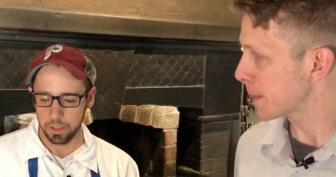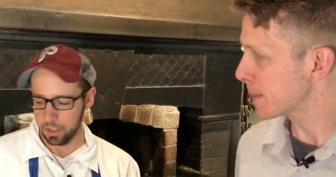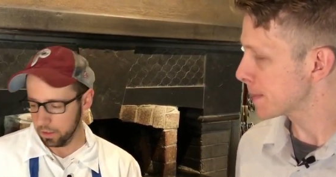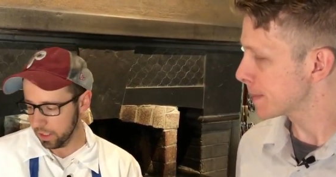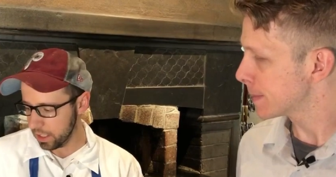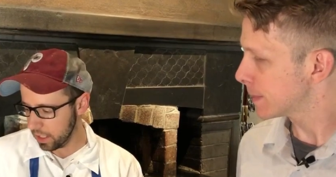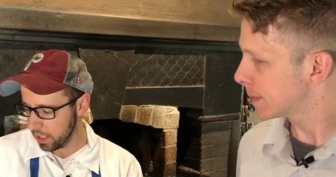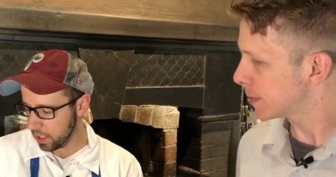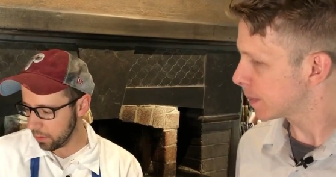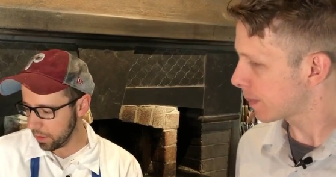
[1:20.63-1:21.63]
Speaker 1: So this
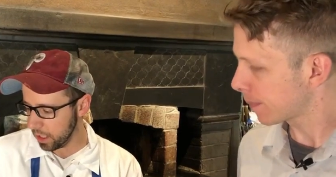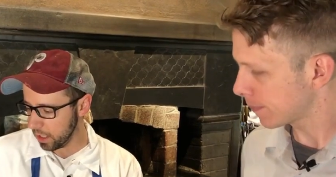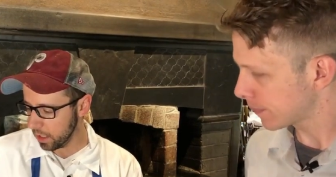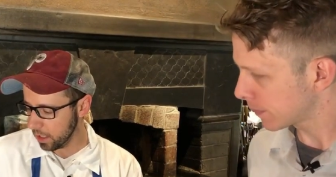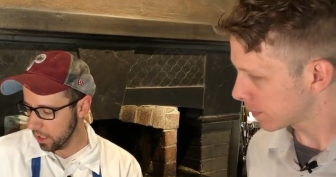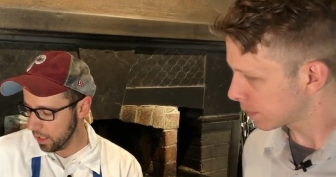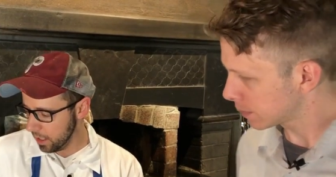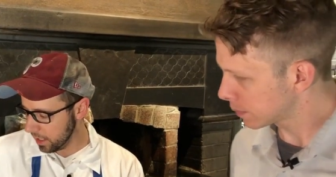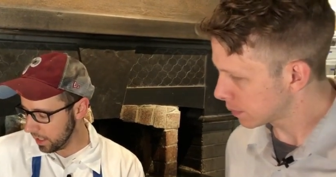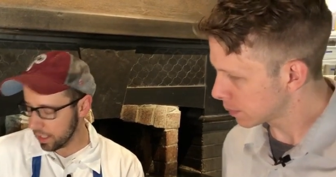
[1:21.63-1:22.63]
dish,
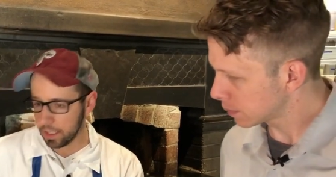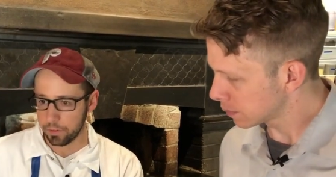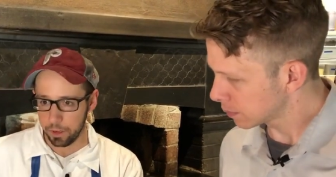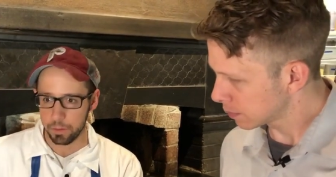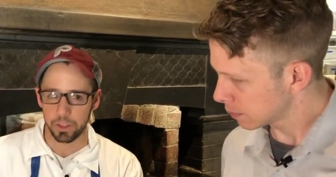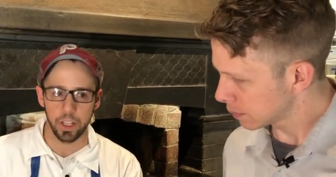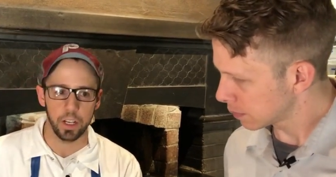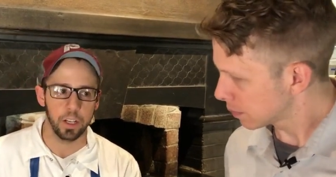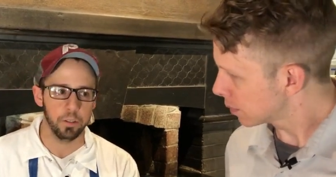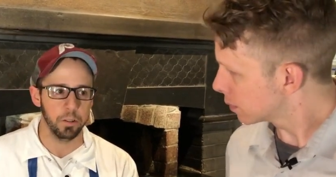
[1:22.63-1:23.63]
since it's from Sri
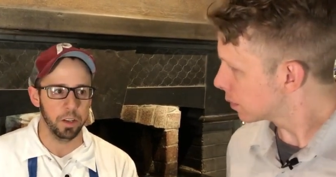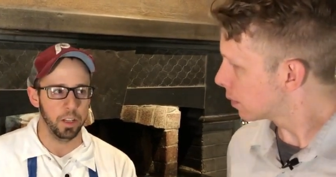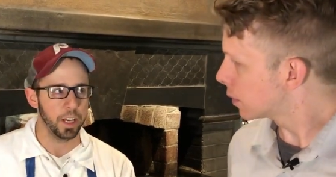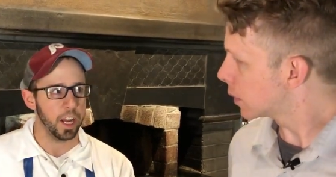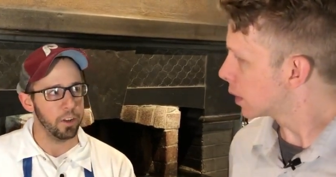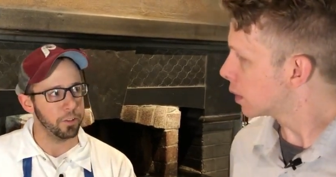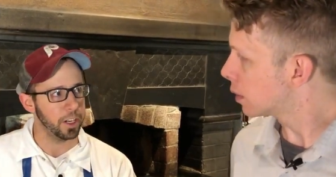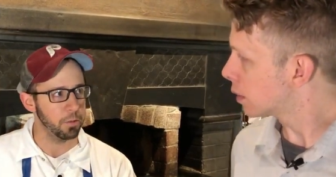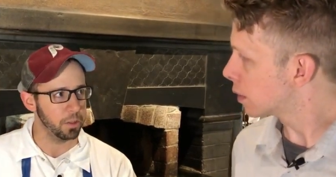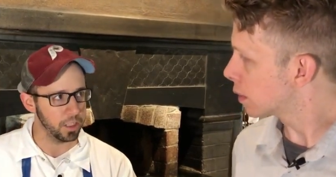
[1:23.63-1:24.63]
Lanka, we went like
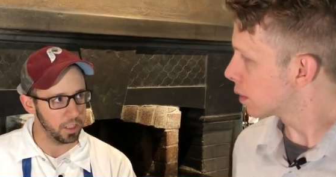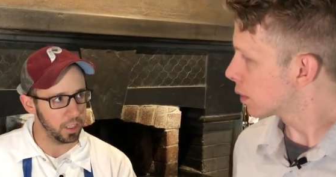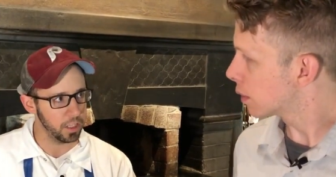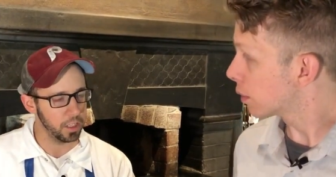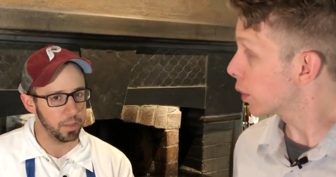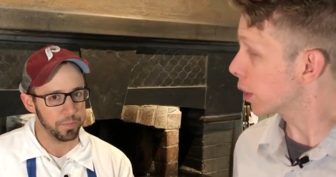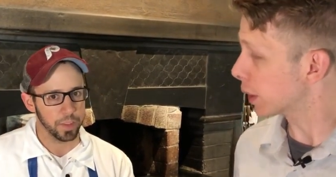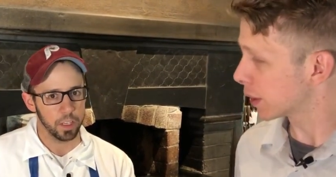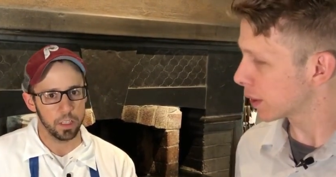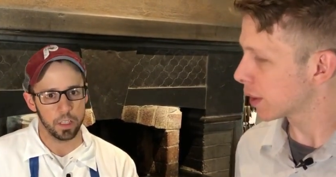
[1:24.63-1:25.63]
African with the dish.
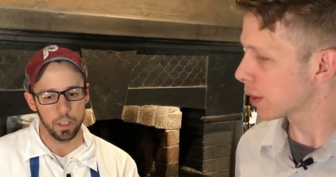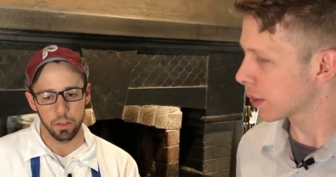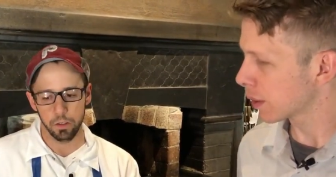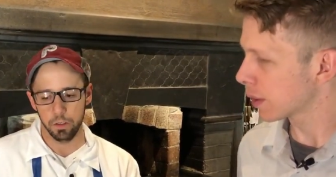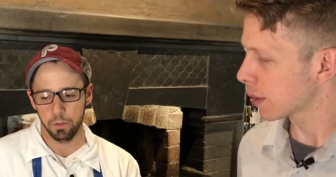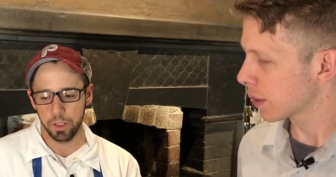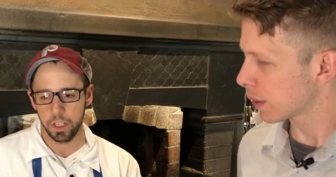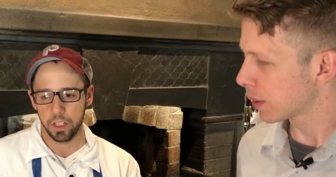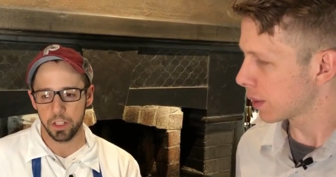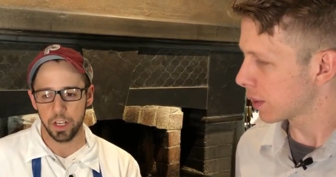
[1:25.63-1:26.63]
So
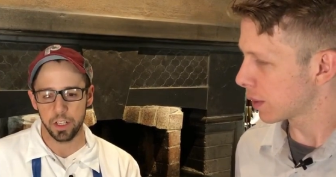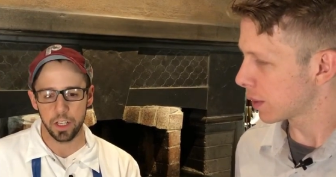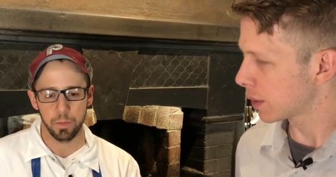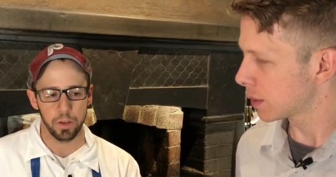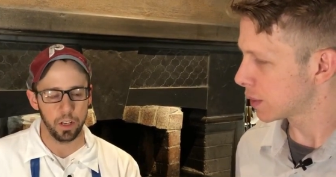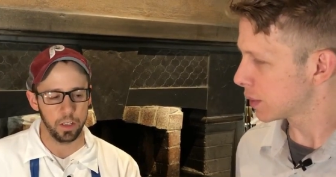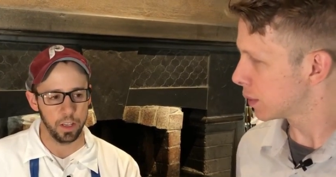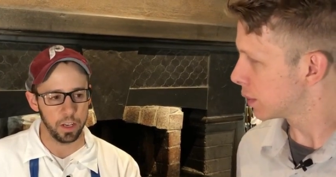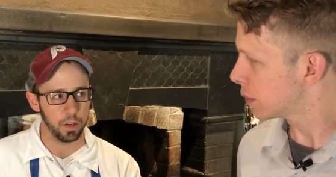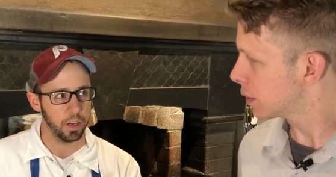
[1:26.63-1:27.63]
we tried to keep it all
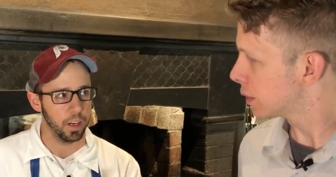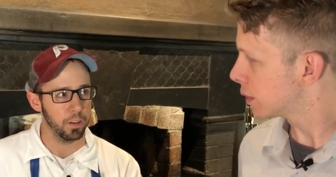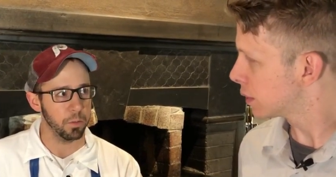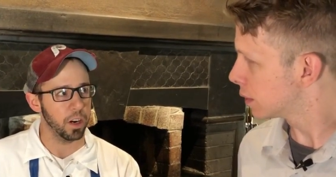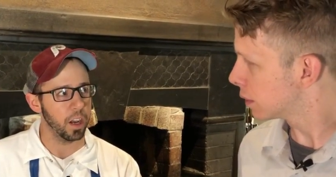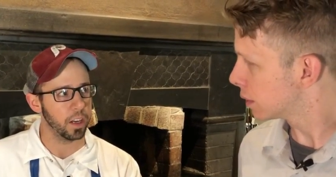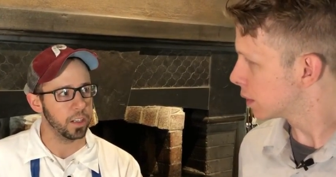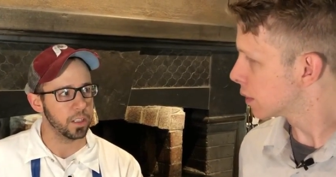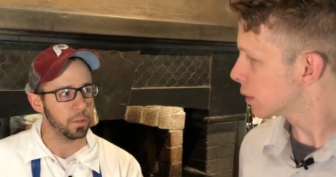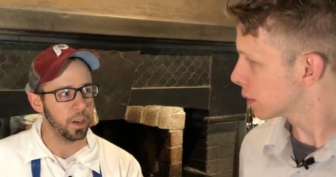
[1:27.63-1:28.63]
like kind of
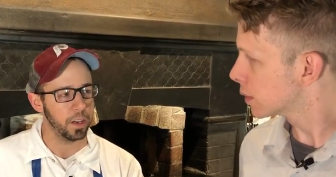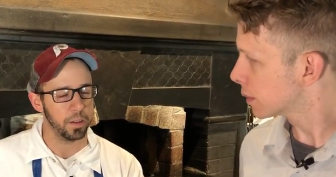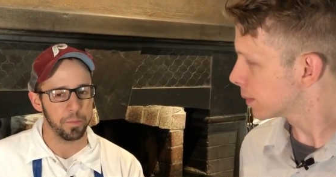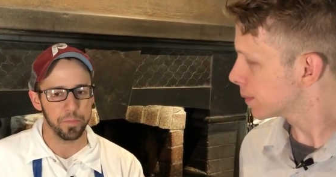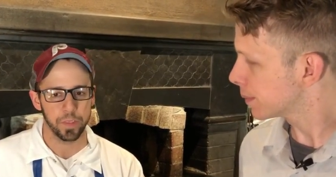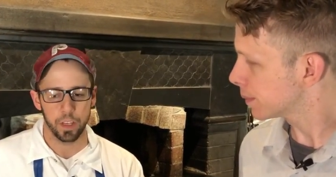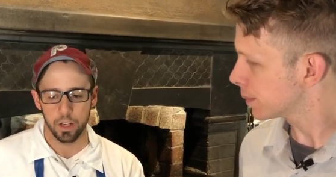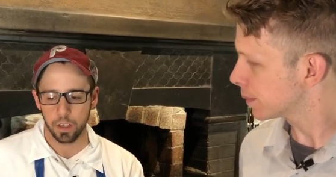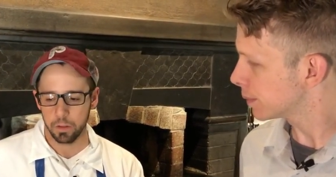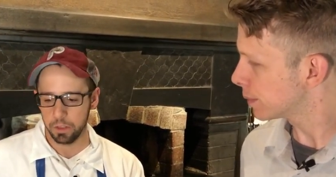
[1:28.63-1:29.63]
Moroccan inspired.
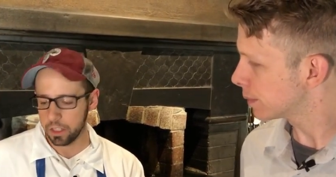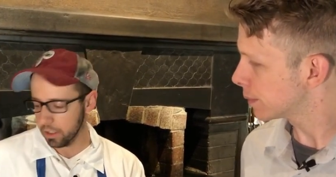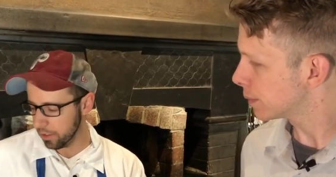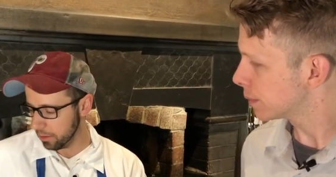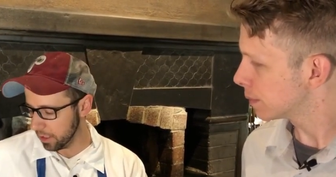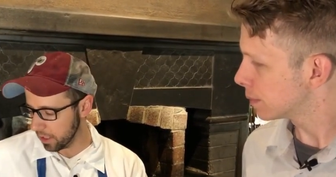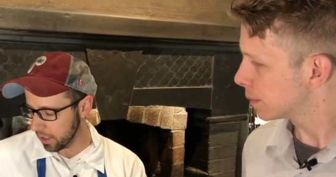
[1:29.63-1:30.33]
We serve it with